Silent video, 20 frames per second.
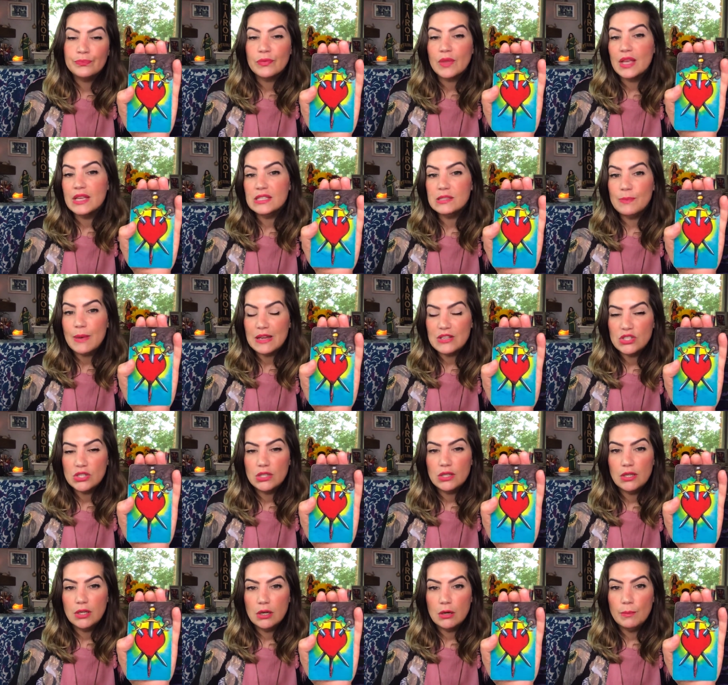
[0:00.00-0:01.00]

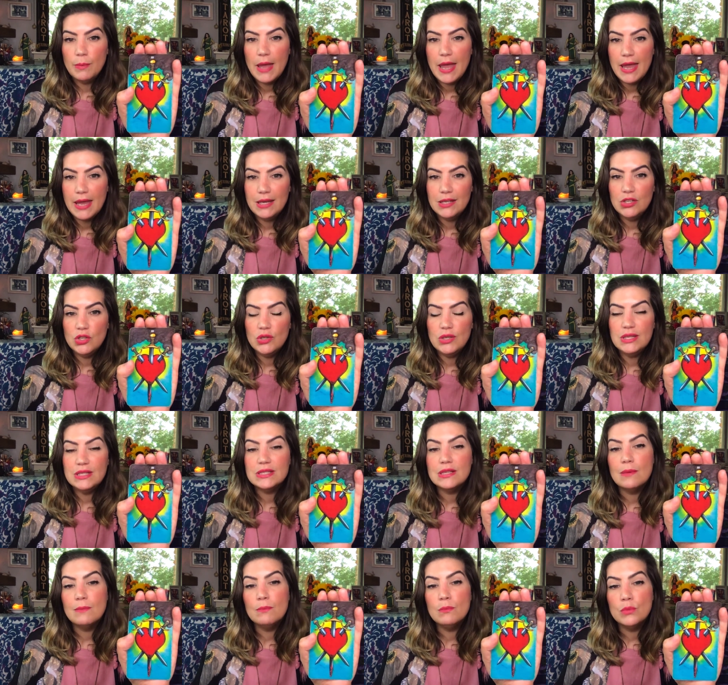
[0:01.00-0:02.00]
especially your pain, you need
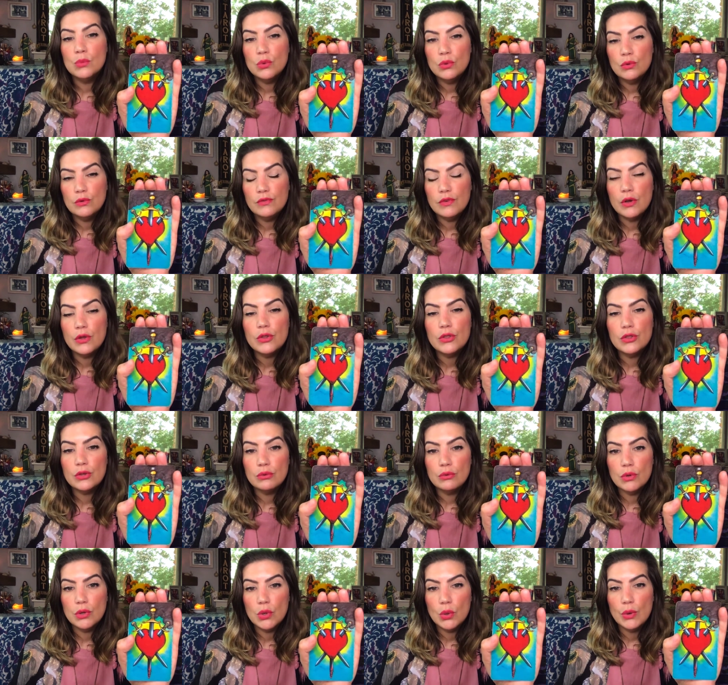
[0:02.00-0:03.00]
to move
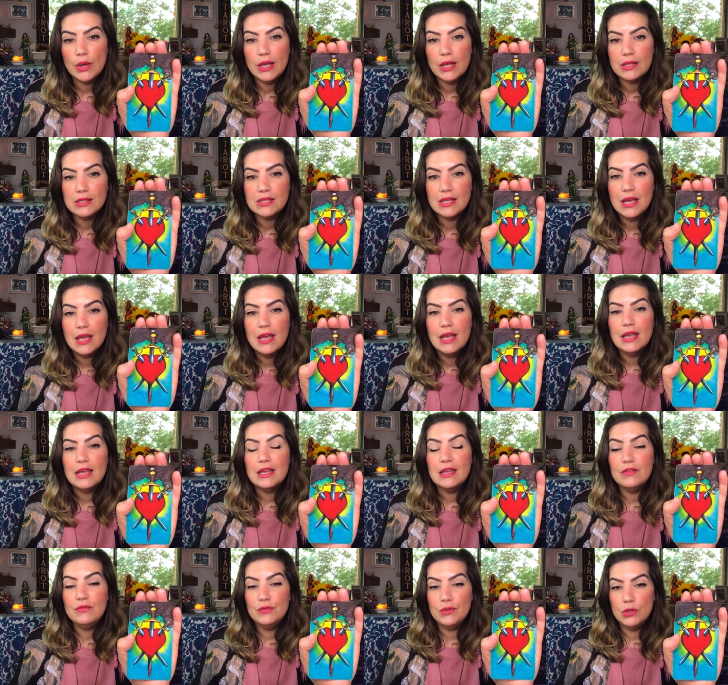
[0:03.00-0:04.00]
through it
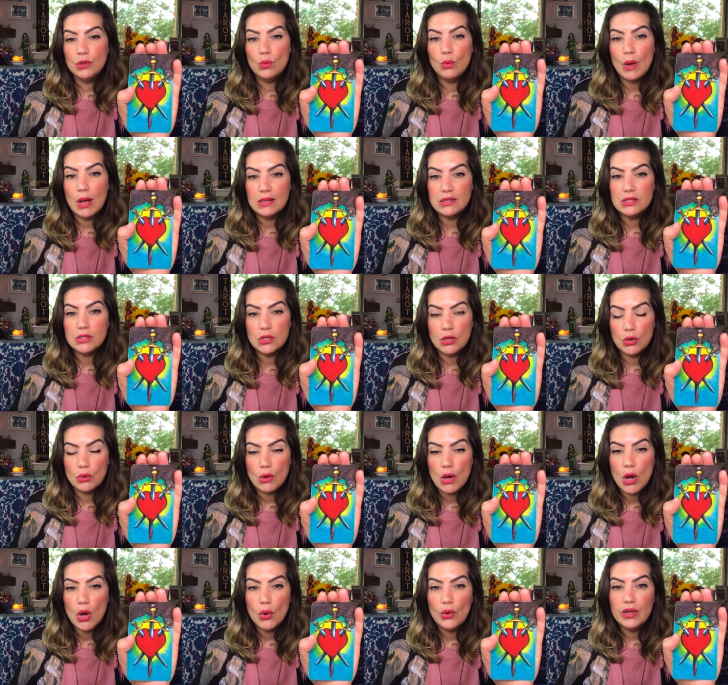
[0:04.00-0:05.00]
if you want to
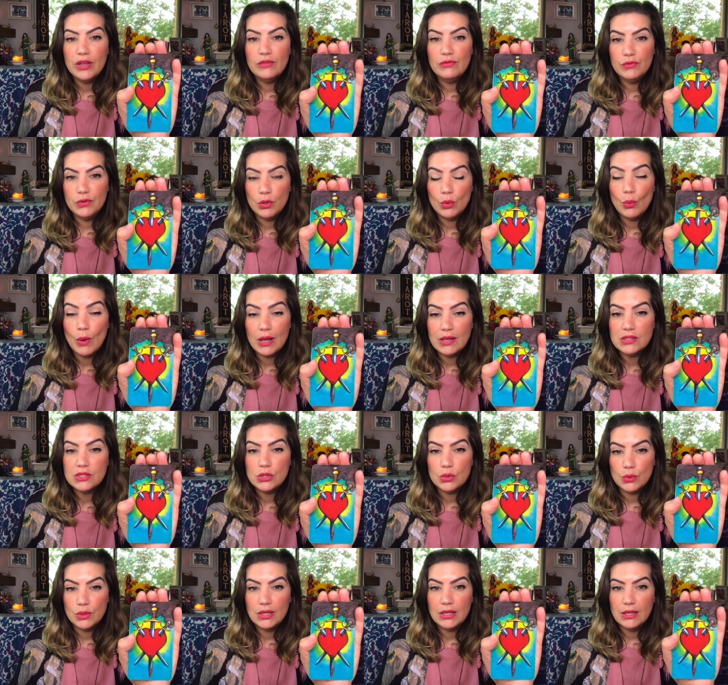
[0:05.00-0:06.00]
grow, if you want
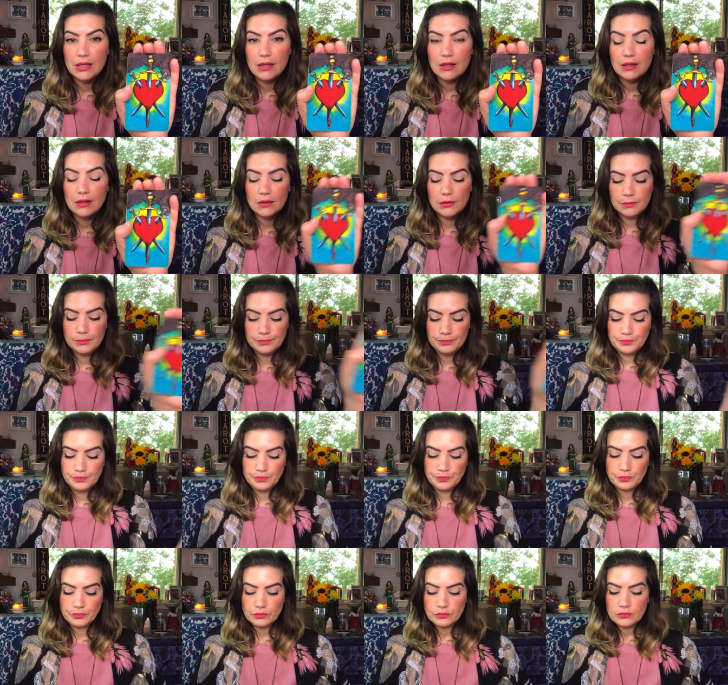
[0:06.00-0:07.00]
to heal.
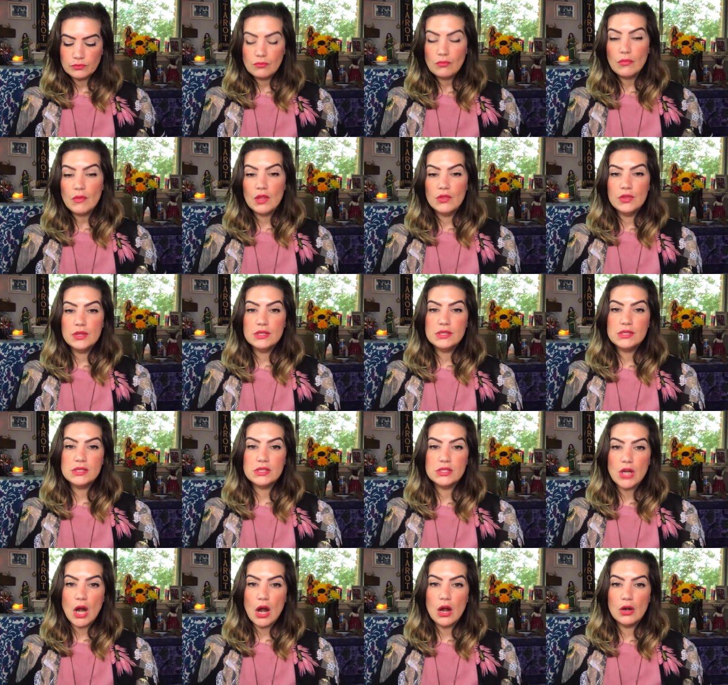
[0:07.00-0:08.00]
The
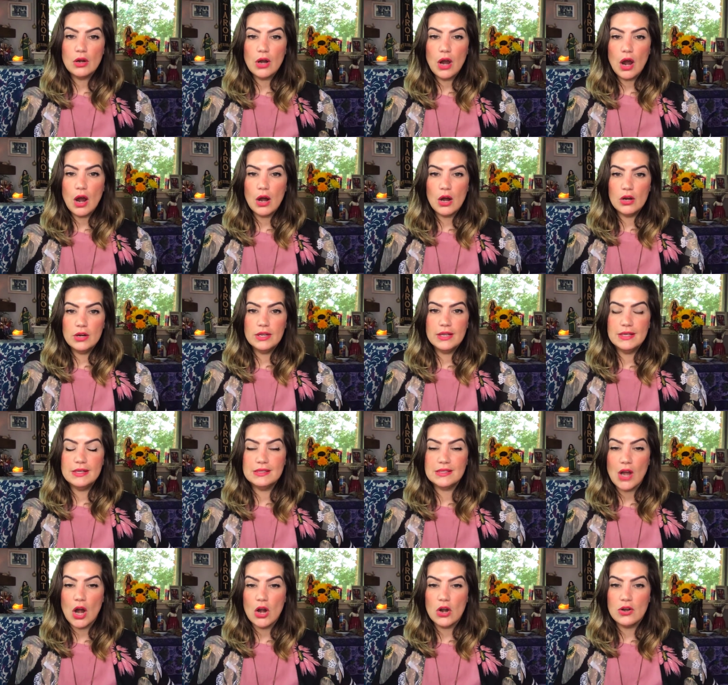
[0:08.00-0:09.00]
star card is
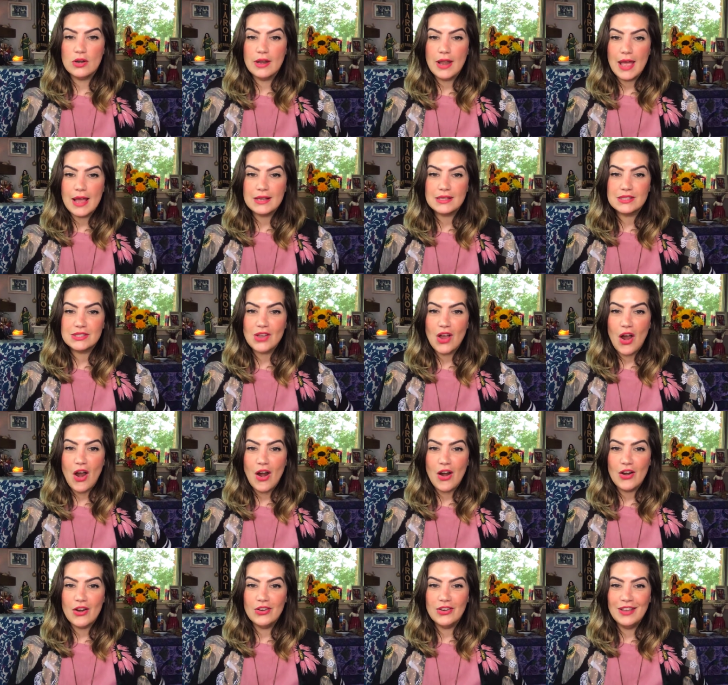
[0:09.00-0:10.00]
our next
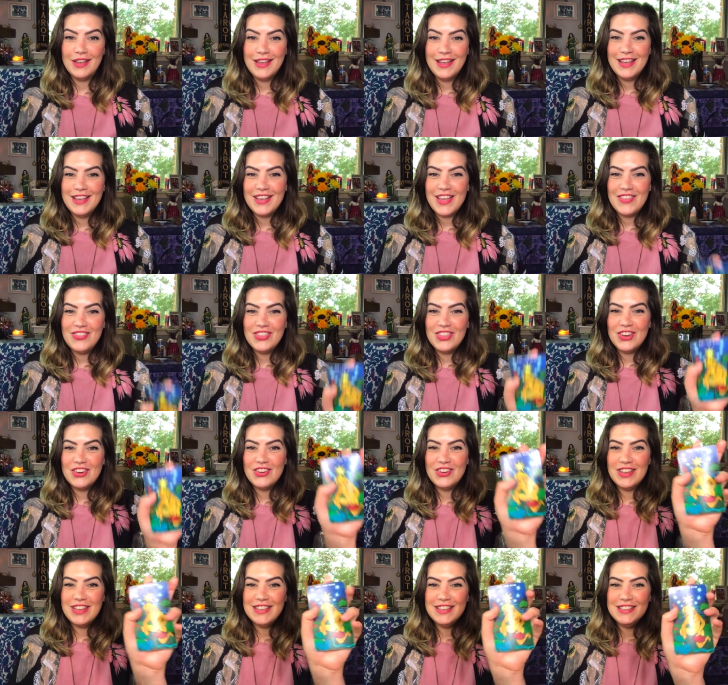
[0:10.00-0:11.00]
card, and
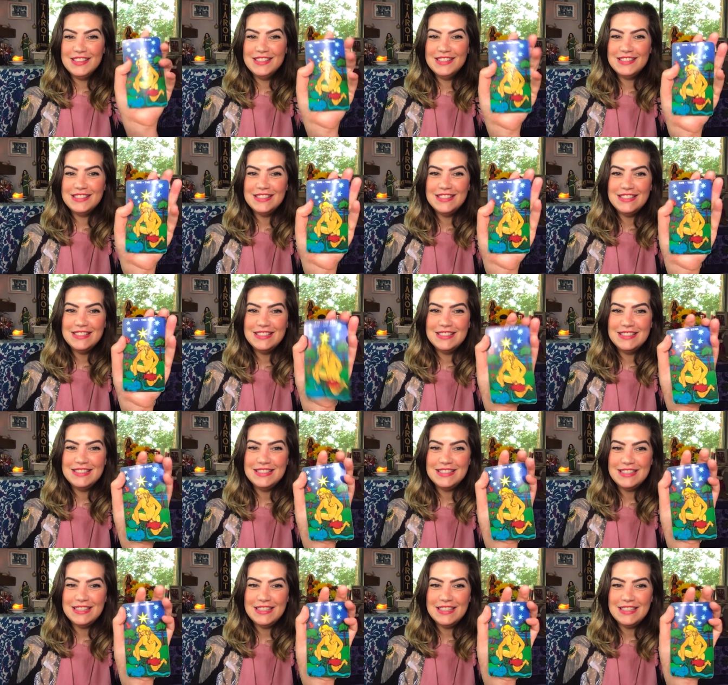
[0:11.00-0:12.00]
there is
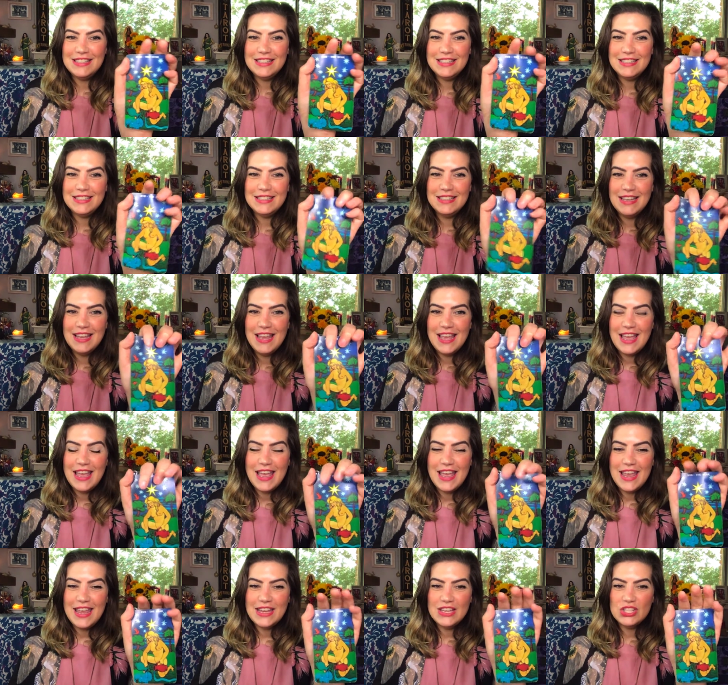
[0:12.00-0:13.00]
indeed
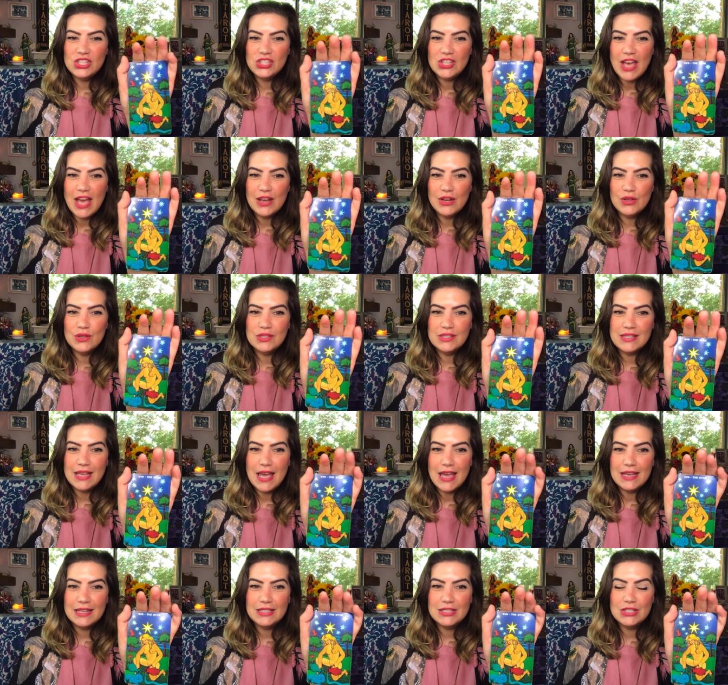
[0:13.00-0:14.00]
a shadow
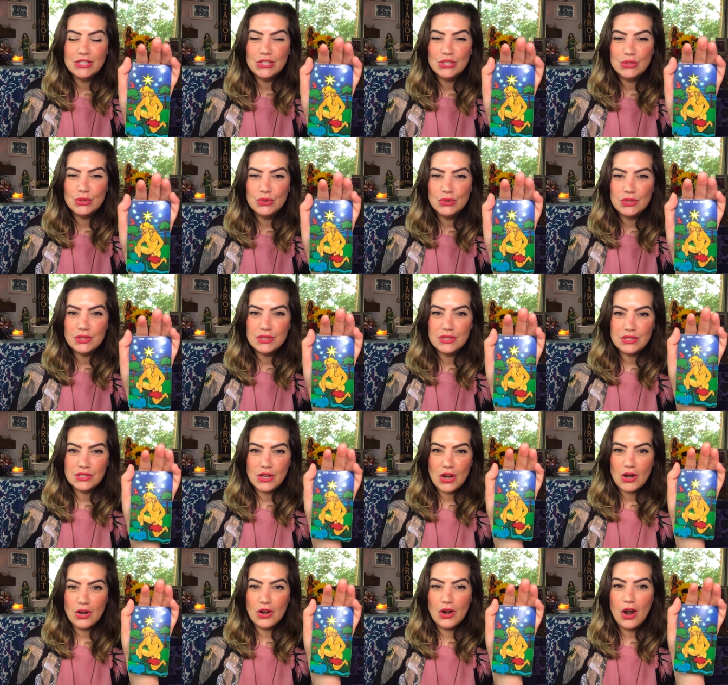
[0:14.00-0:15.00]
side to the
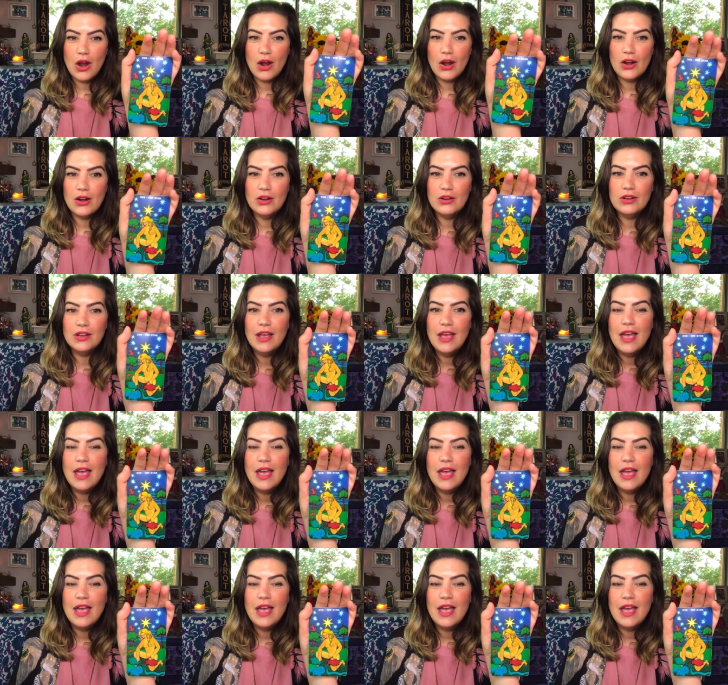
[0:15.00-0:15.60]
star card,